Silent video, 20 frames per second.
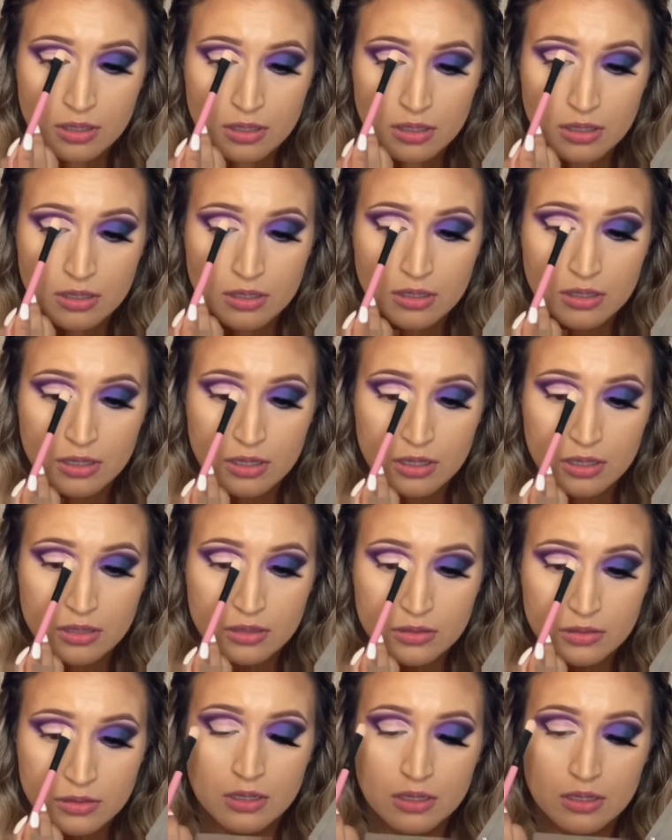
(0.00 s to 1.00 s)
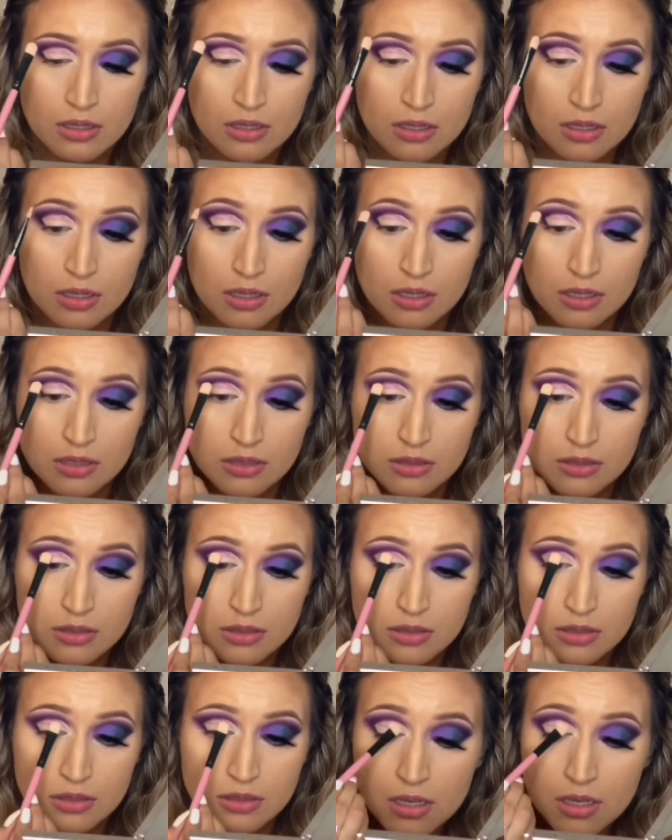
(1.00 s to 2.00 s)
you know, cut it.
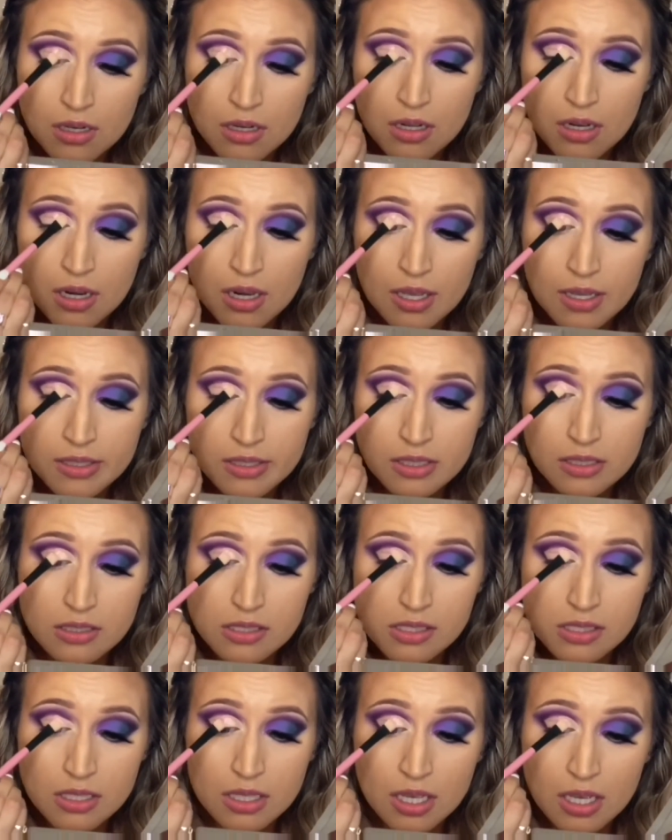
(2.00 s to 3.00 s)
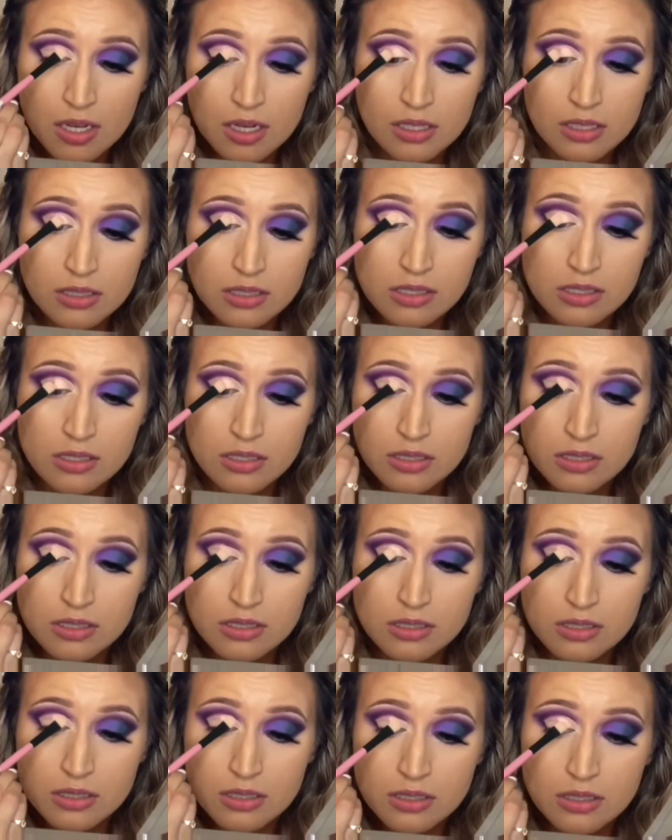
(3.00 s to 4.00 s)
Cut it like it's cutting
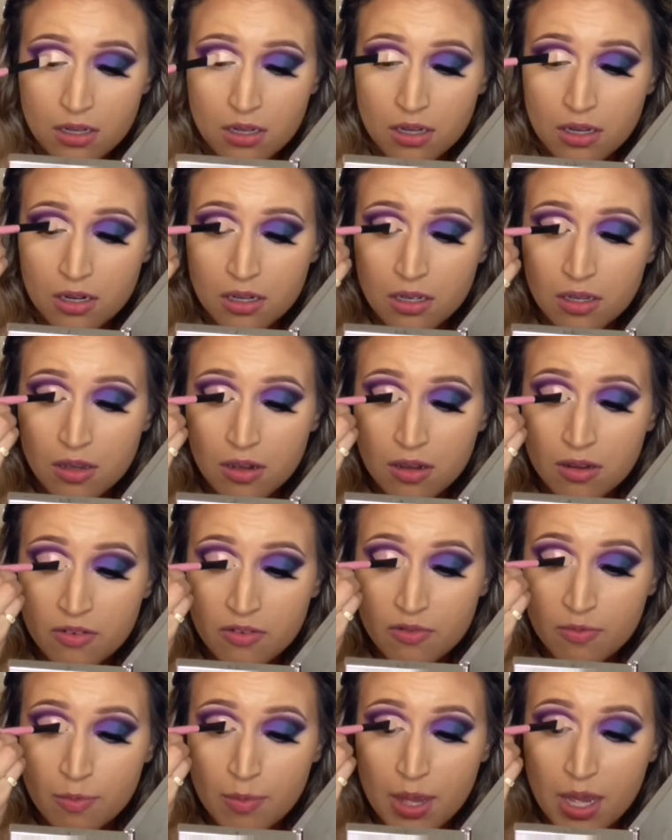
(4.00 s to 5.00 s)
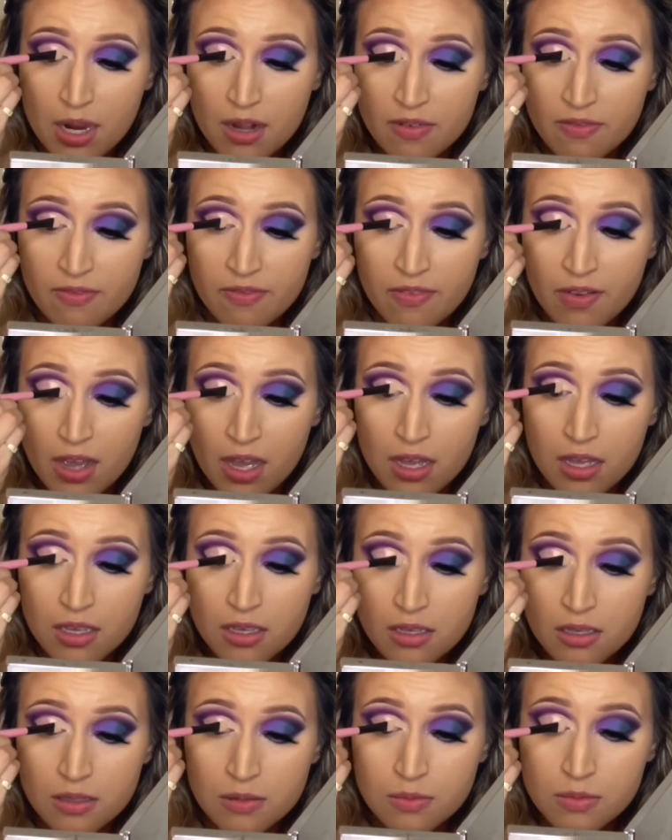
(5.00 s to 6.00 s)
season. Cutting off bad
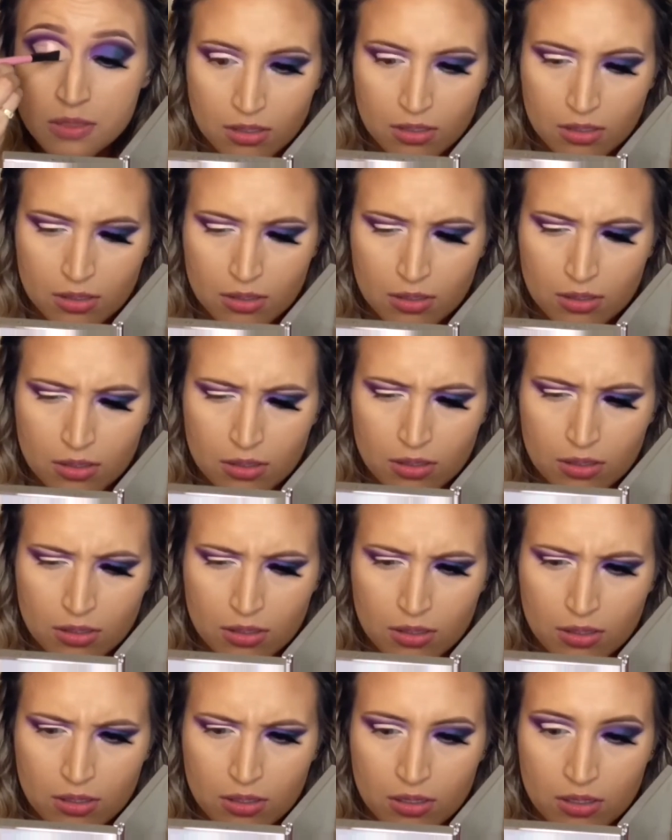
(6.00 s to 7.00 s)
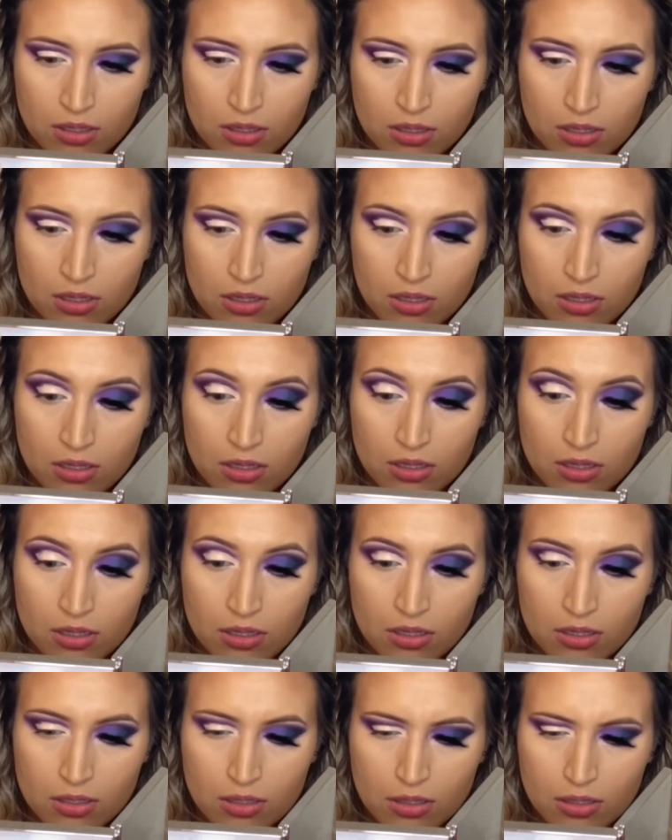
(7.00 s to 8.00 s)
vibes.
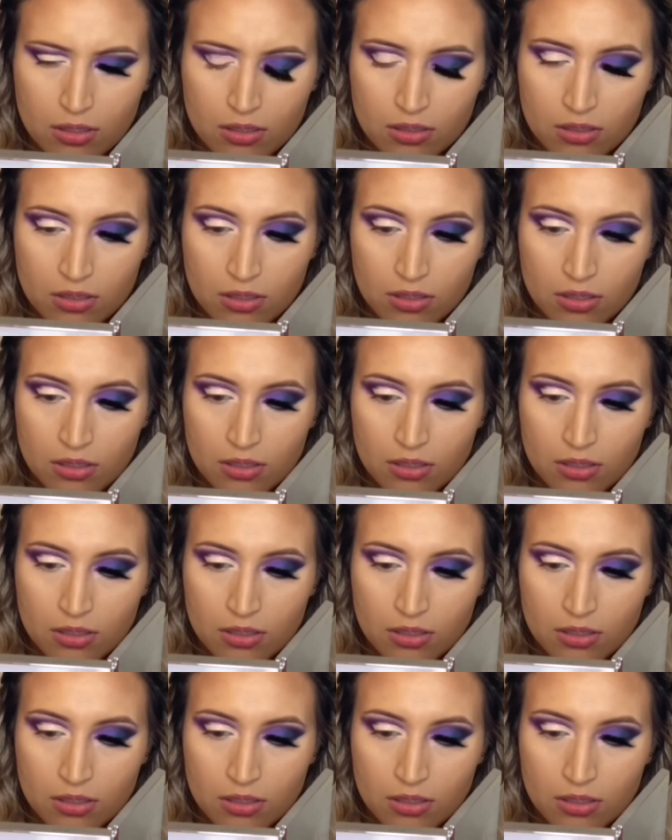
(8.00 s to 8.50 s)
And